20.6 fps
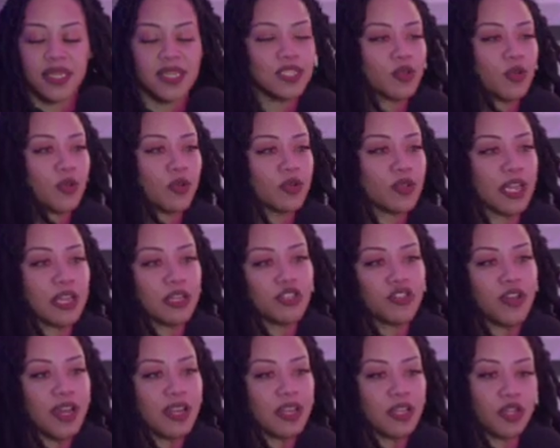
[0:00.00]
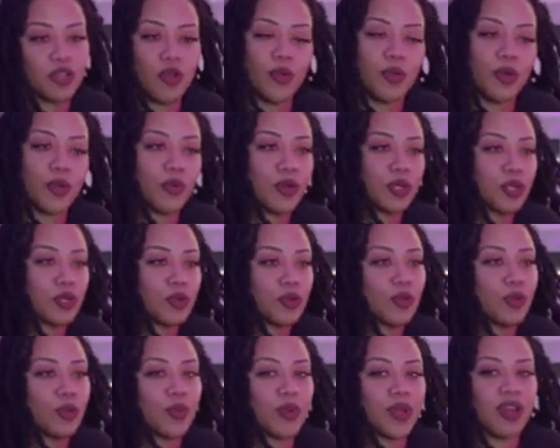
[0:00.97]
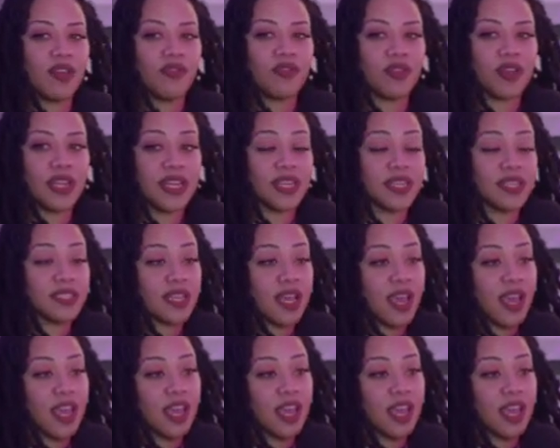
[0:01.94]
or they'll try to throw it on you or whatever it is.